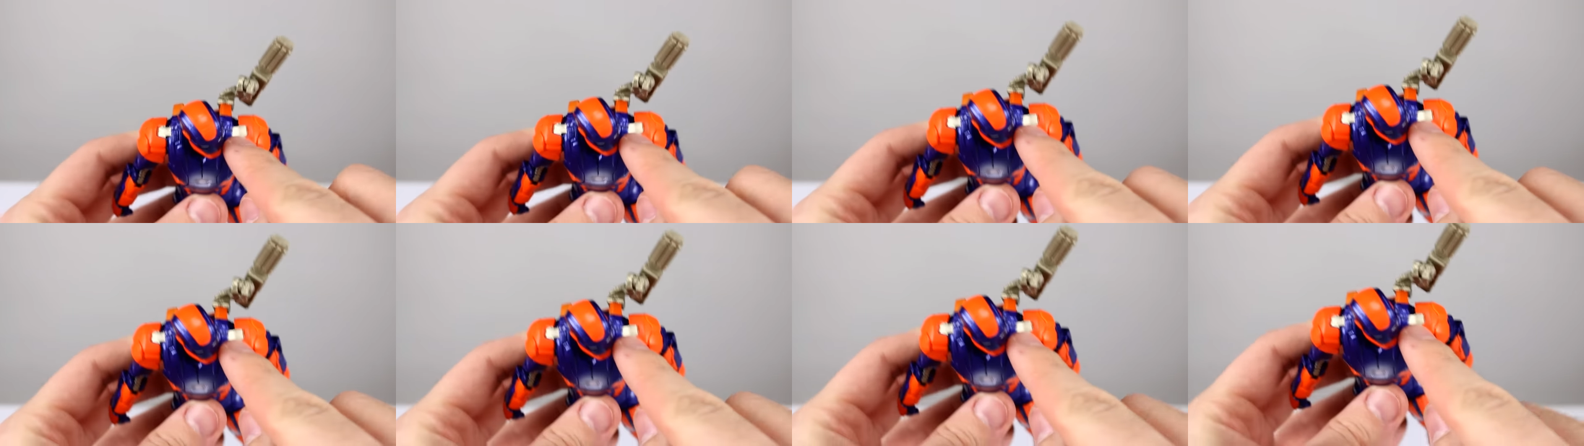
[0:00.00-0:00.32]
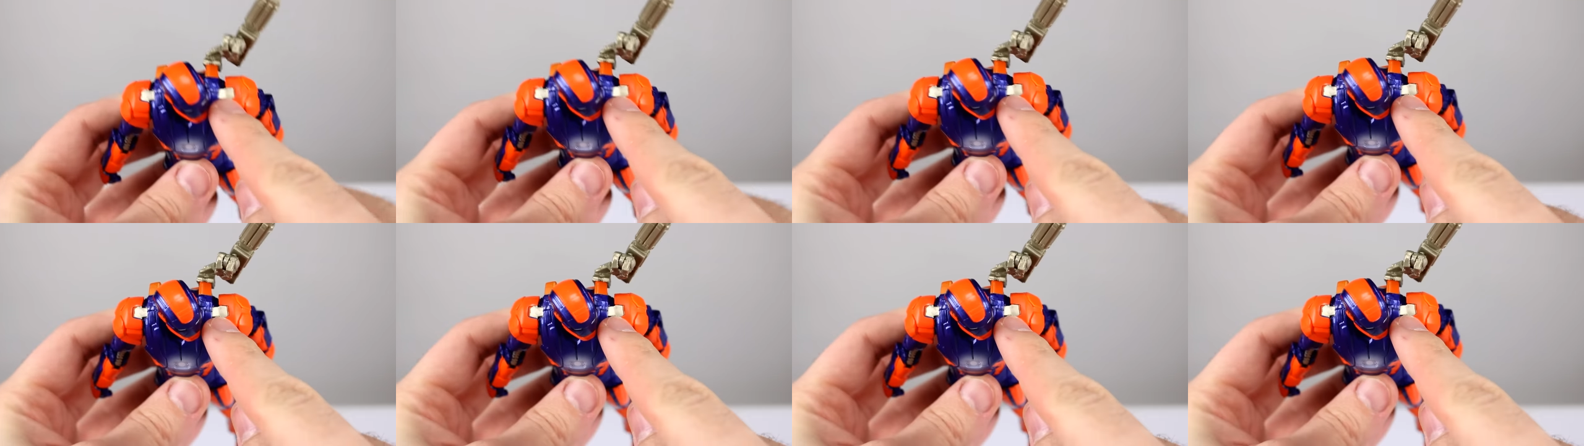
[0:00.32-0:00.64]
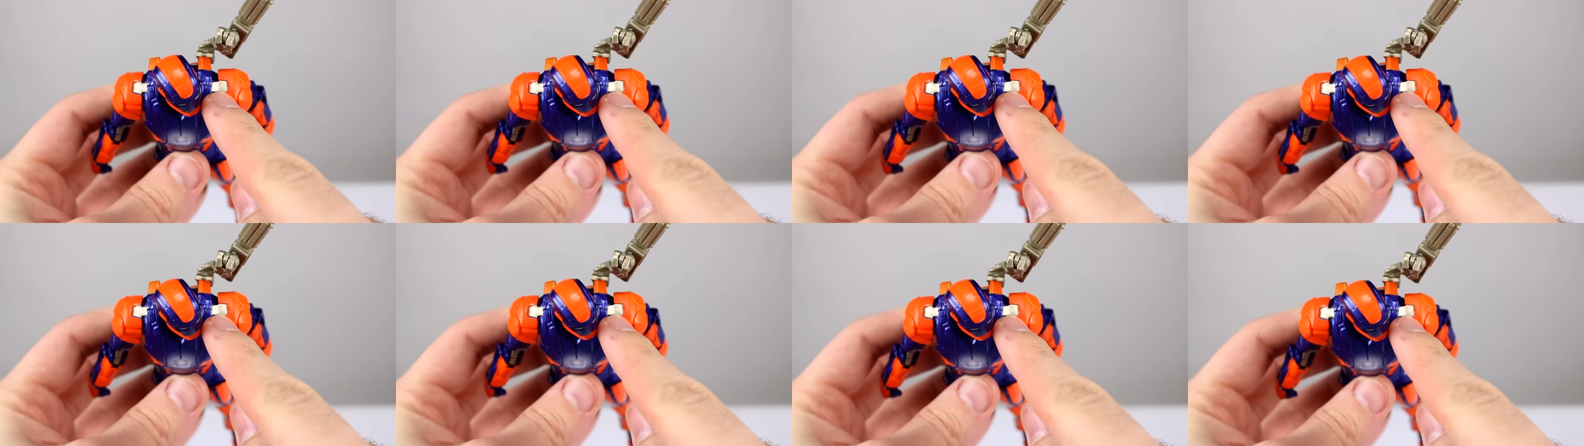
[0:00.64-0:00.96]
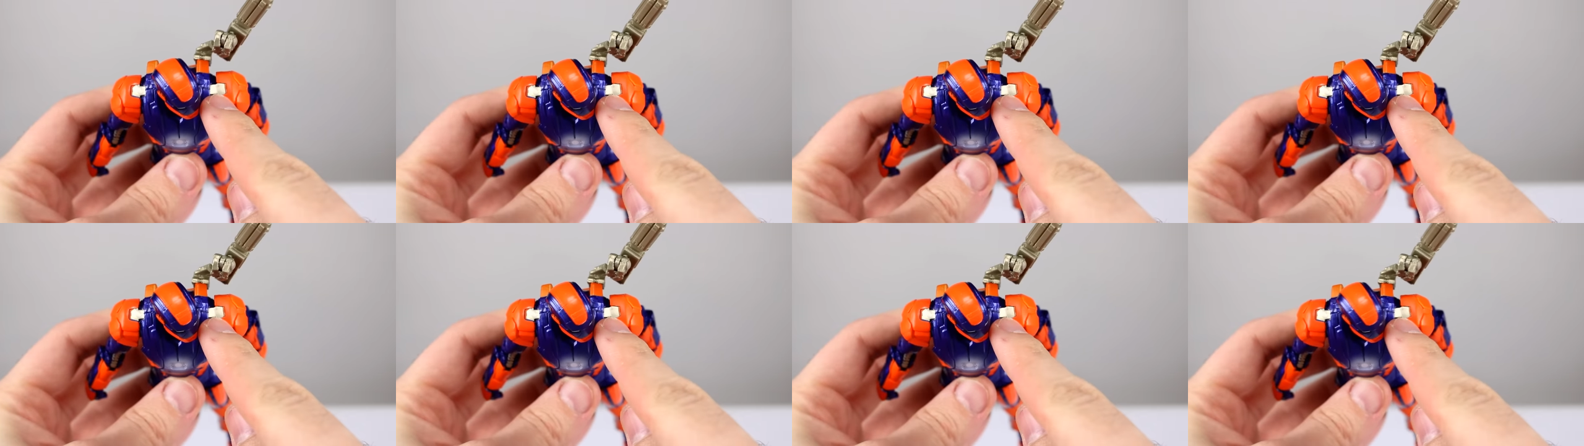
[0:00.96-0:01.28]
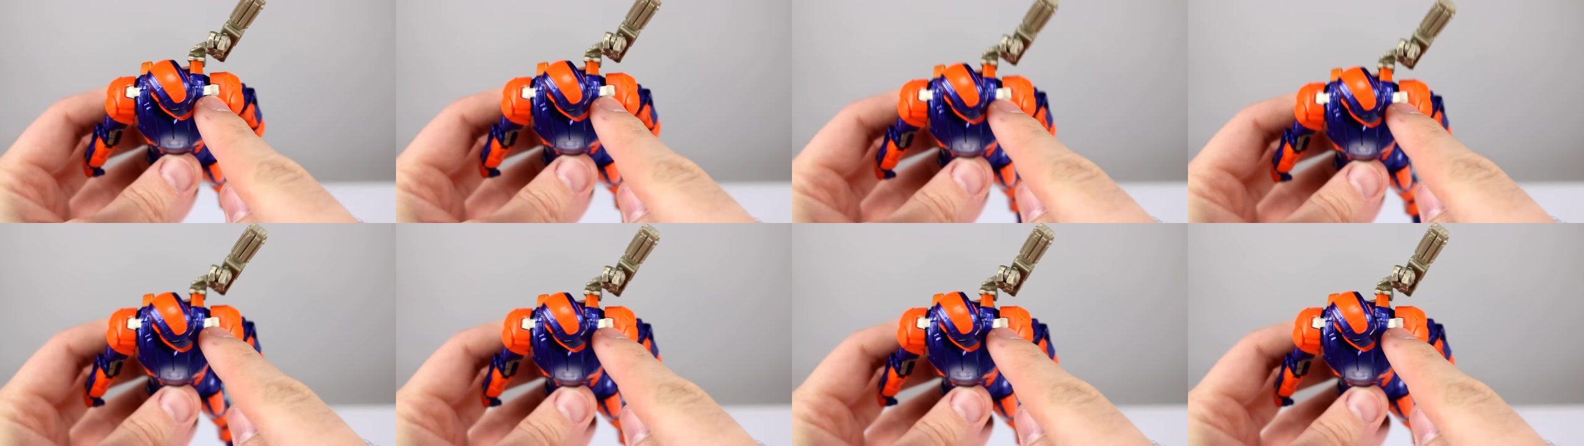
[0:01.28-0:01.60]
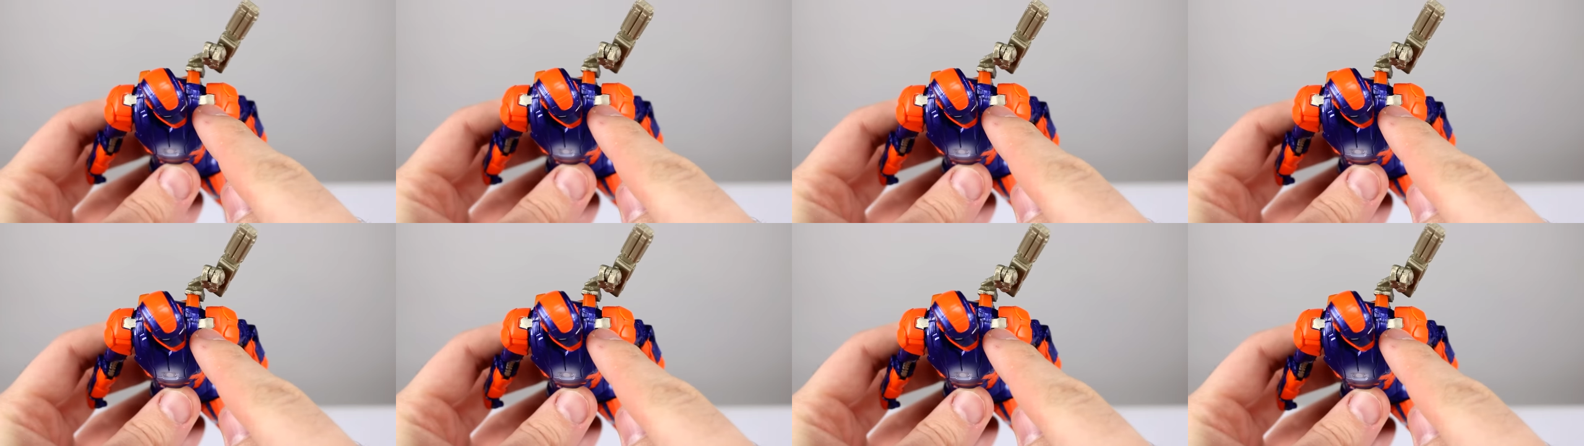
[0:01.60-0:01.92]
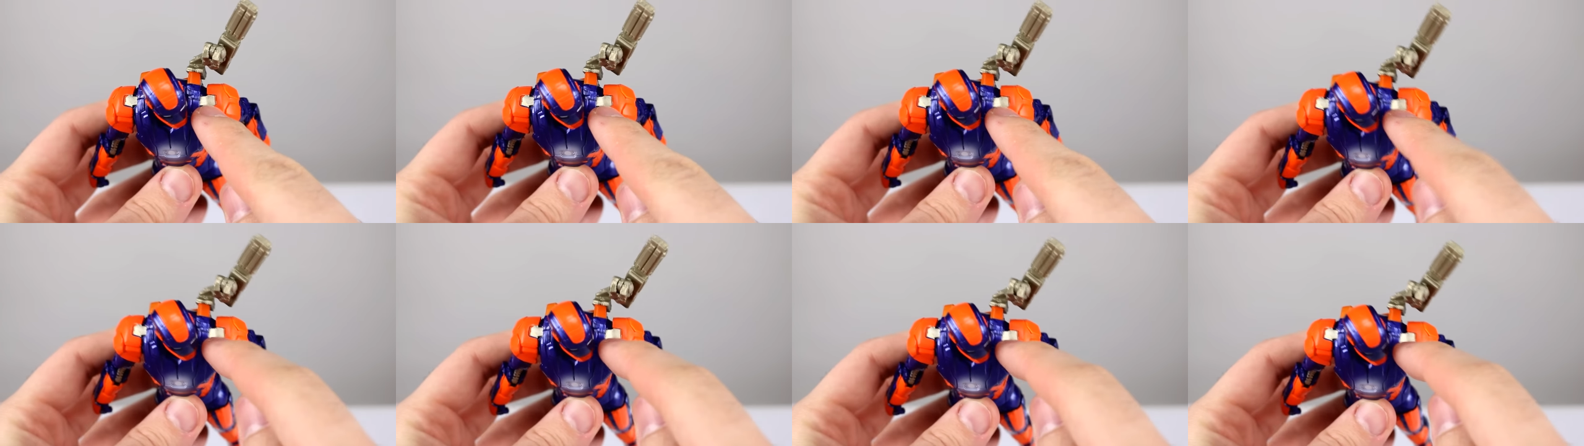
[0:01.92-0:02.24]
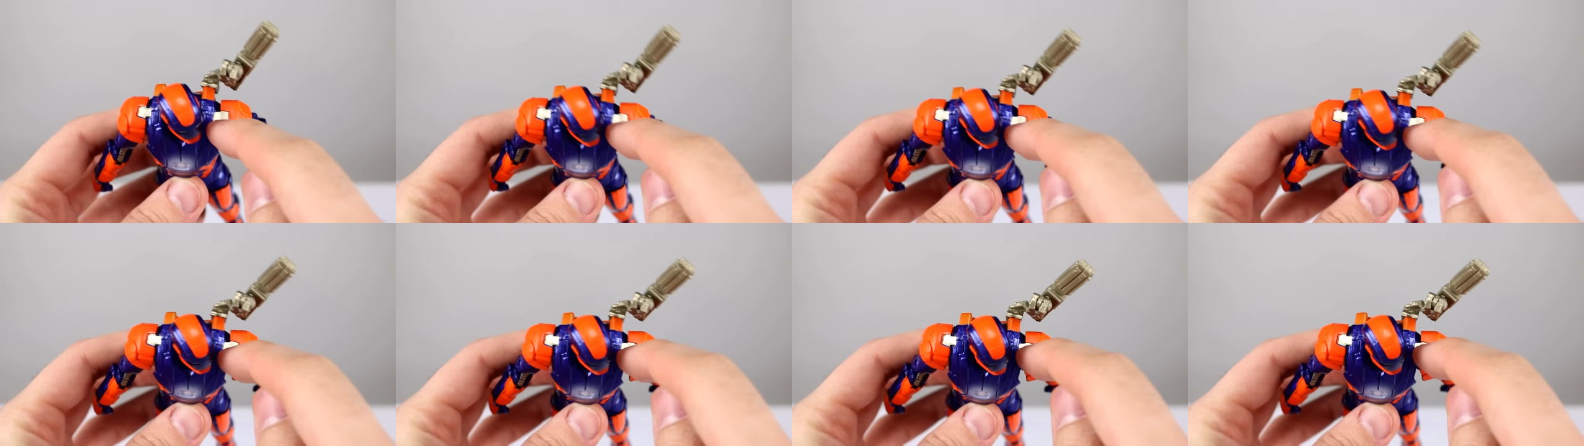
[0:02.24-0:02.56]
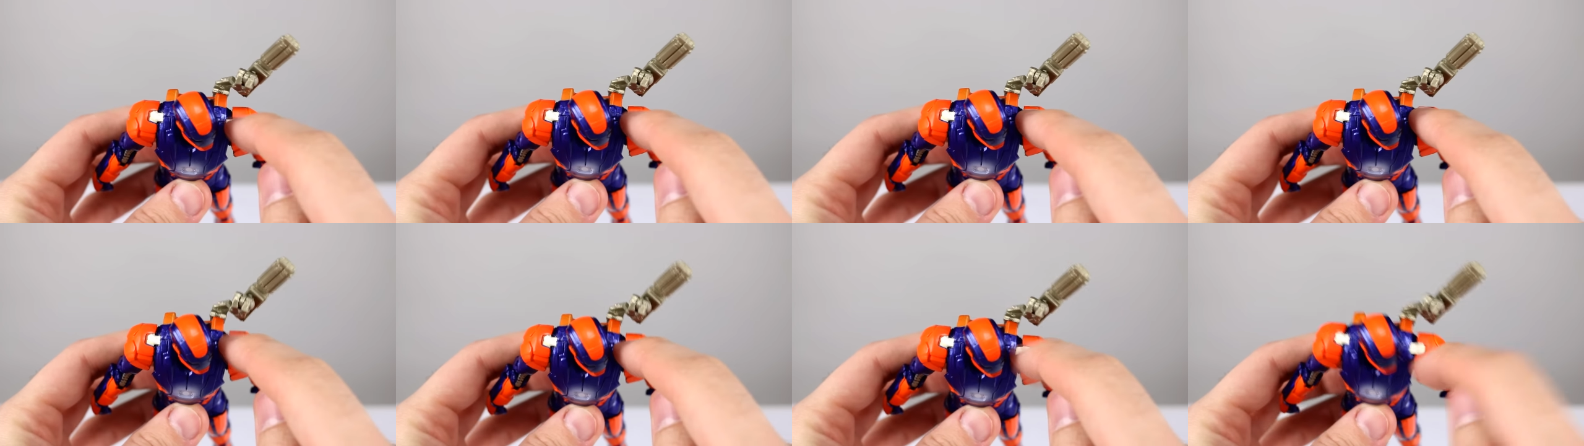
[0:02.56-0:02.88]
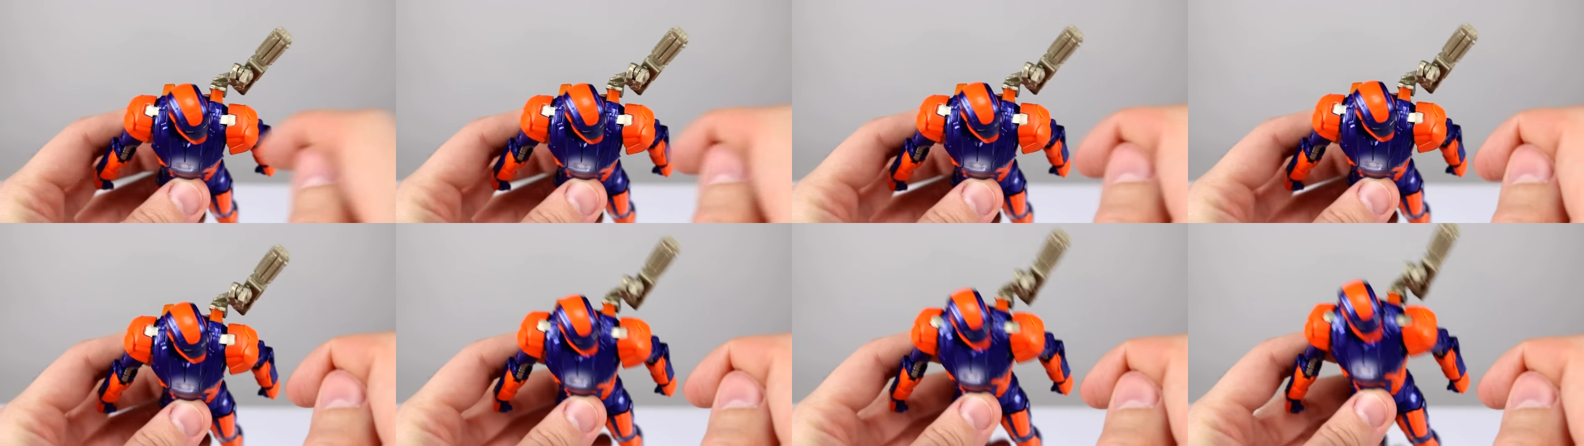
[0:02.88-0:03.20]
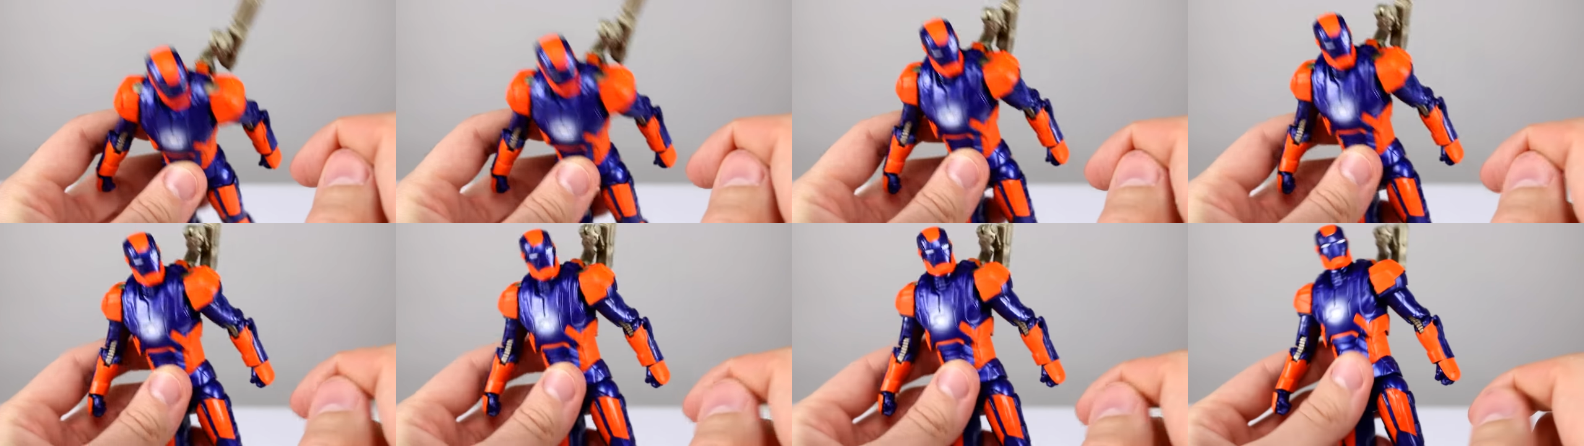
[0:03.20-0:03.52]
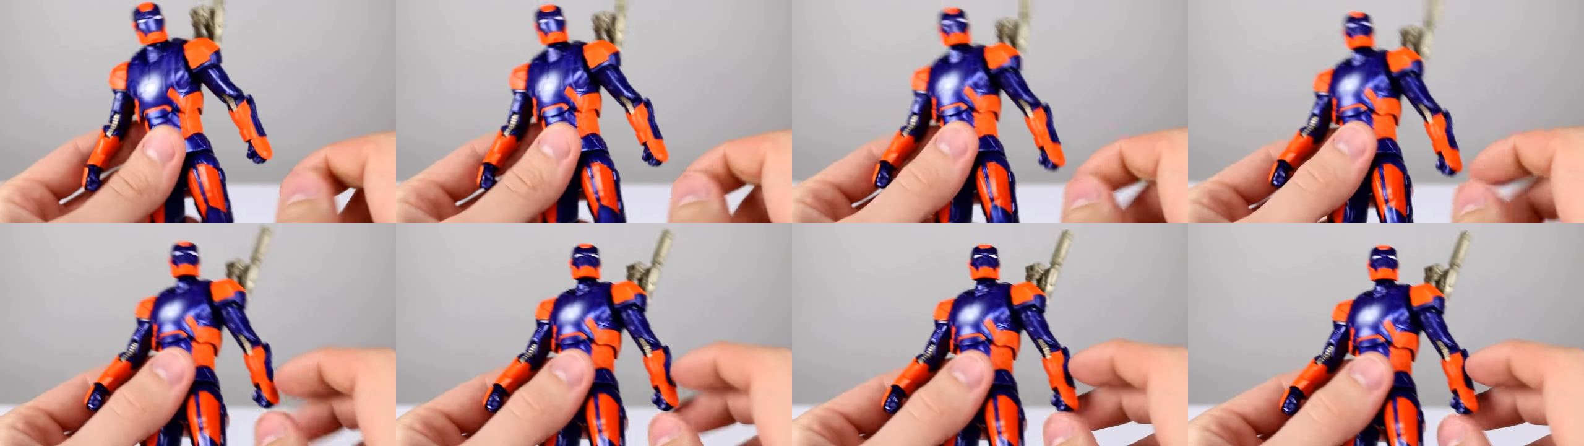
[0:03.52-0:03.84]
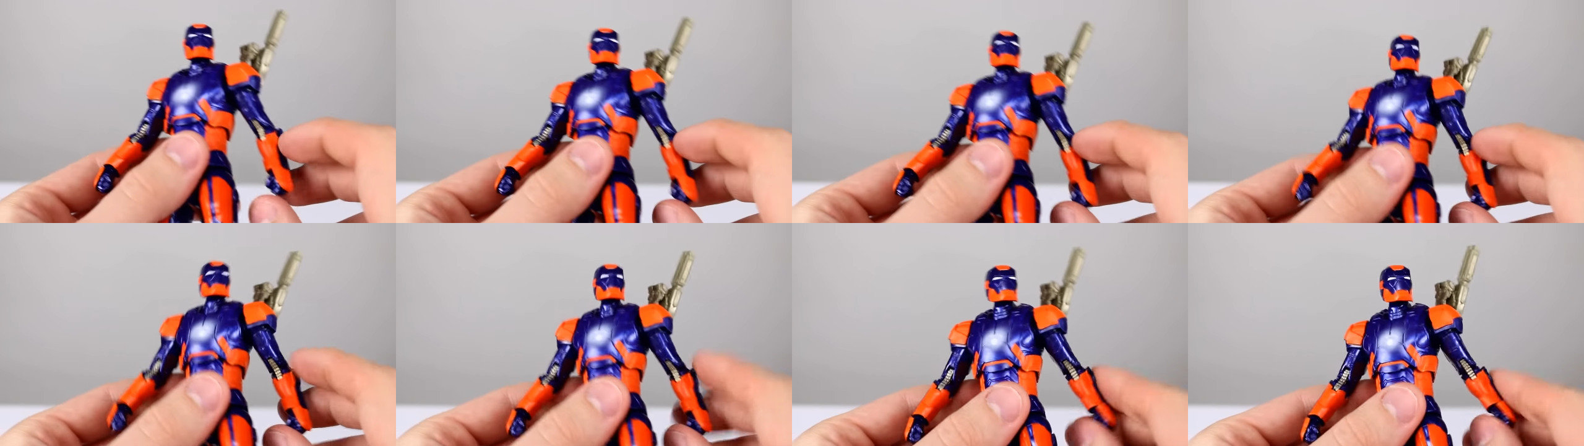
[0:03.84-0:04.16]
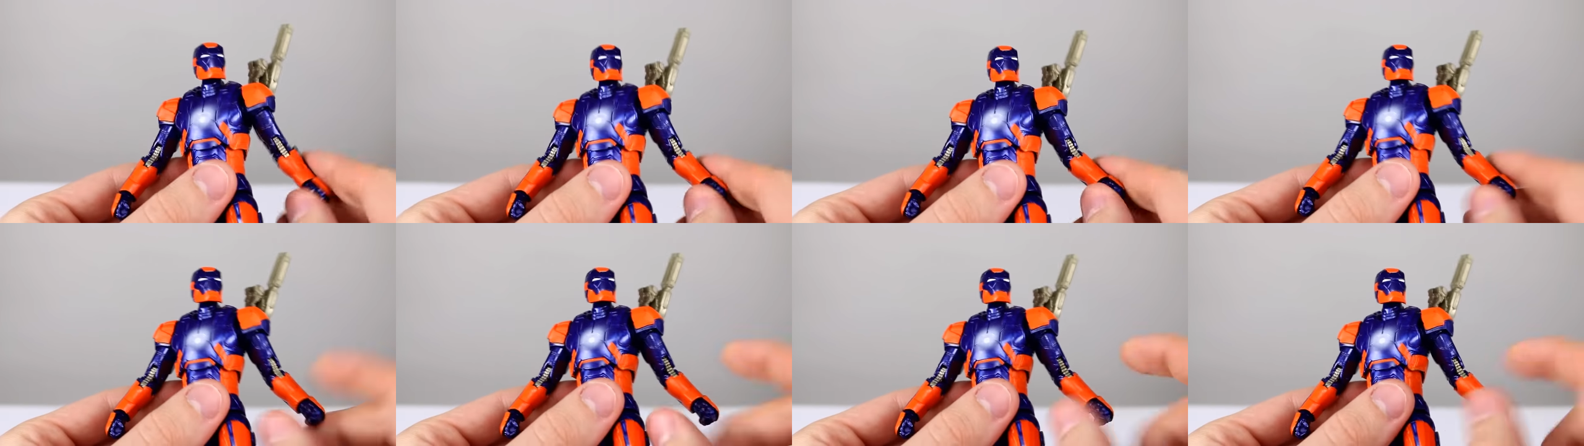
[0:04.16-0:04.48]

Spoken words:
Nobody's mouth can be seen.